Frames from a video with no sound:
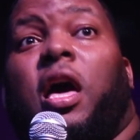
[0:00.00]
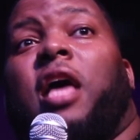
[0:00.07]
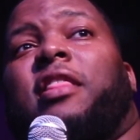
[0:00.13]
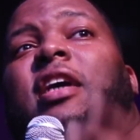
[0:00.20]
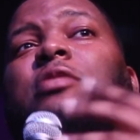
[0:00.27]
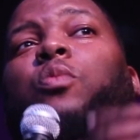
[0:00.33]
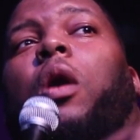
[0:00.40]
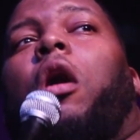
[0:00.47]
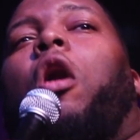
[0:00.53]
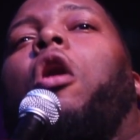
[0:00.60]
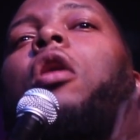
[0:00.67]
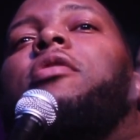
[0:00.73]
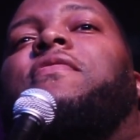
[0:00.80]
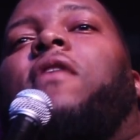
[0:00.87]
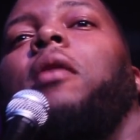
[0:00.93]
that's why
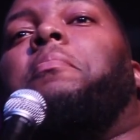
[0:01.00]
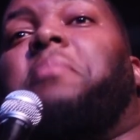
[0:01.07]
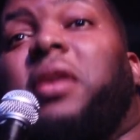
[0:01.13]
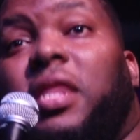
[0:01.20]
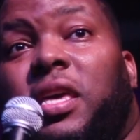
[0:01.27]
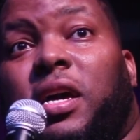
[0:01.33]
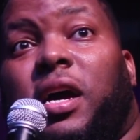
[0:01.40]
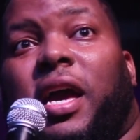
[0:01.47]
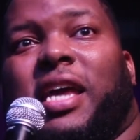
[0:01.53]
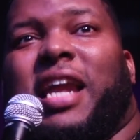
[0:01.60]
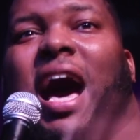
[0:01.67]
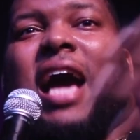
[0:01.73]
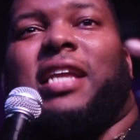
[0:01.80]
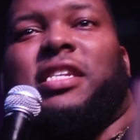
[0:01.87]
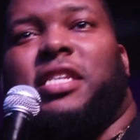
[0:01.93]
all of our media
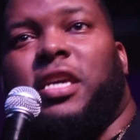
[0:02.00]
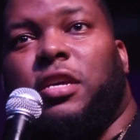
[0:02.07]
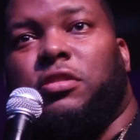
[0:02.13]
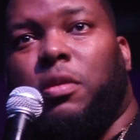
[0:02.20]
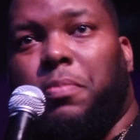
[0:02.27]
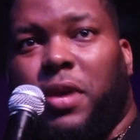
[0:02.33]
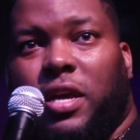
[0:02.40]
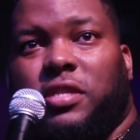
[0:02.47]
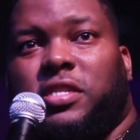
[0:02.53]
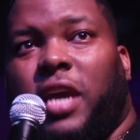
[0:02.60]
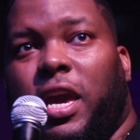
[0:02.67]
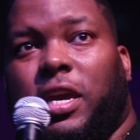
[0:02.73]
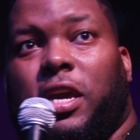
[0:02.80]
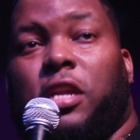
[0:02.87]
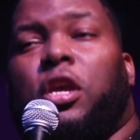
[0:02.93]
and ideas are being
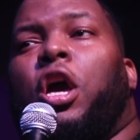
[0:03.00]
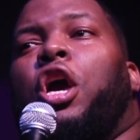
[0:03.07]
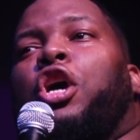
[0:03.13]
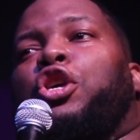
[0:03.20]
taken.